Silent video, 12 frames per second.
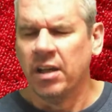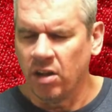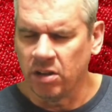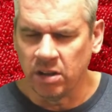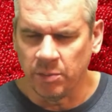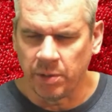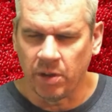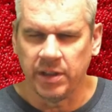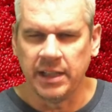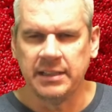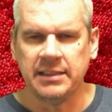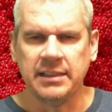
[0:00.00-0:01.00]
on LeBron
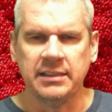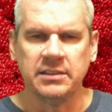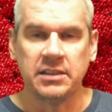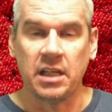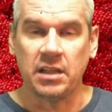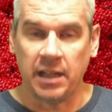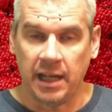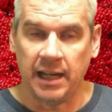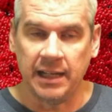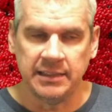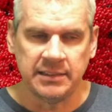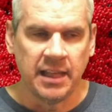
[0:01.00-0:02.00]
18's
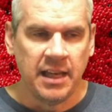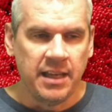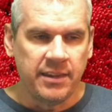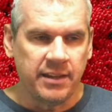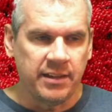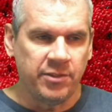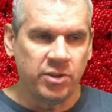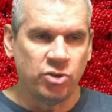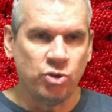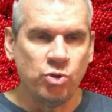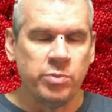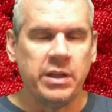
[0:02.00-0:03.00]
highs, that if you
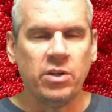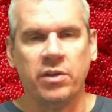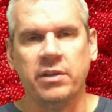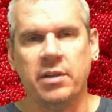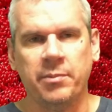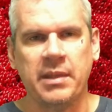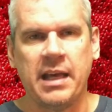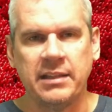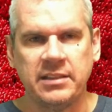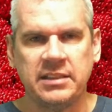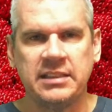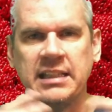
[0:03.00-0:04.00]
zoom in on them, that
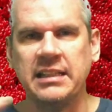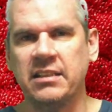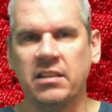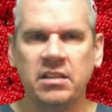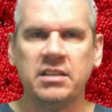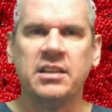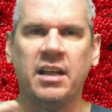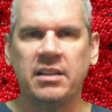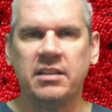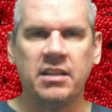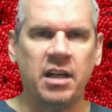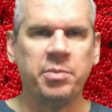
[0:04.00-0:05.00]
single
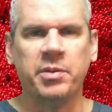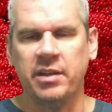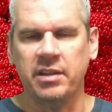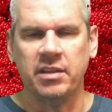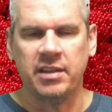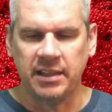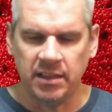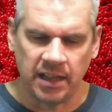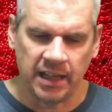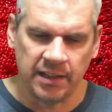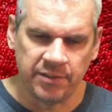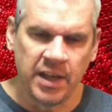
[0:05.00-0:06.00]
color upper that you think you
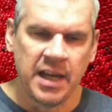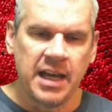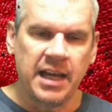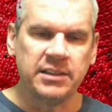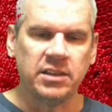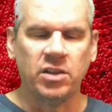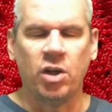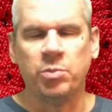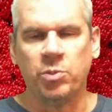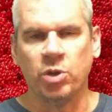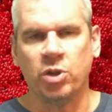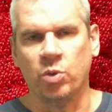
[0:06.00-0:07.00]
have has a lot
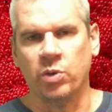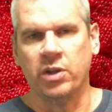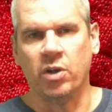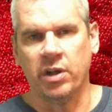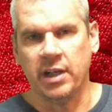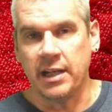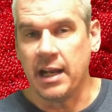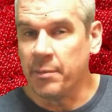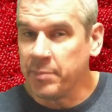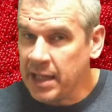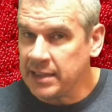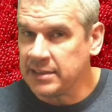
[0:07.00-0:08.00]
more going on. And
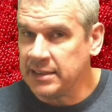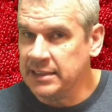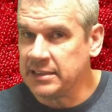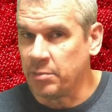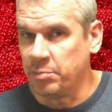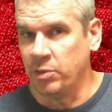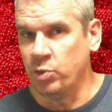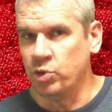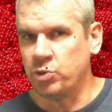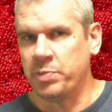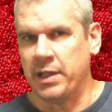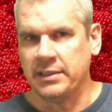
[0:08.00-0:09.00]
I'm guessing these are blue
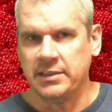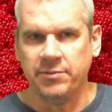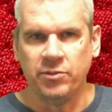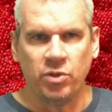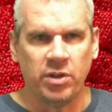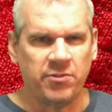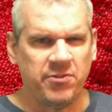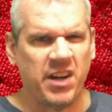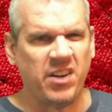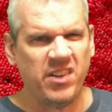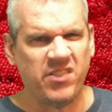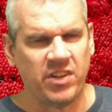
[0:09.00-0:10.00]
specks, even though they're
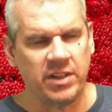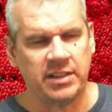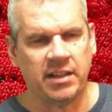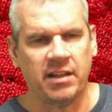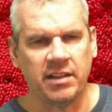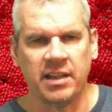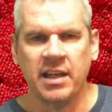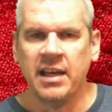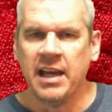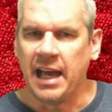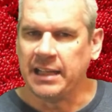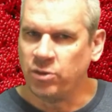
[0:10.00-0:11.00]
very, very dark.
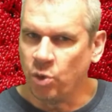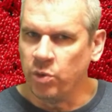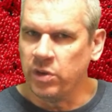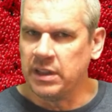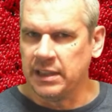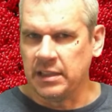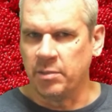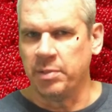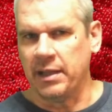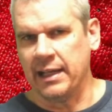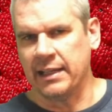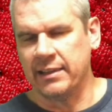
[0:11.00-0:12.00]
I don't think they're
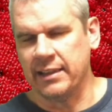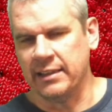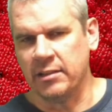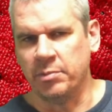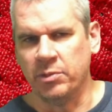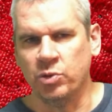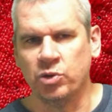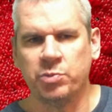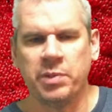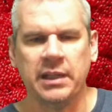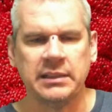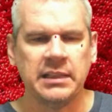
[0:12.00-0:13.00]
black. I think they're blue
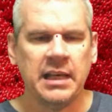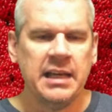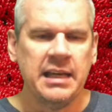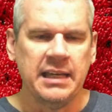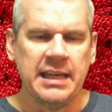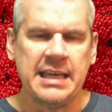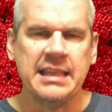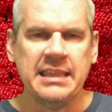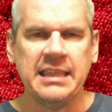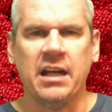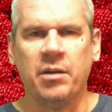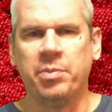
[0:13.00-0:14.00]
specks in
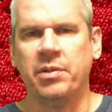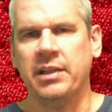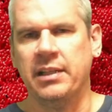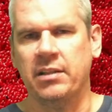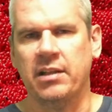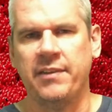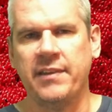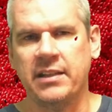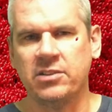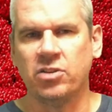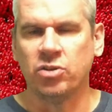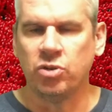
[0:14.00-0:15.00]
the upper here. And then
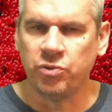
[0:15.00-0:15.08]
it's not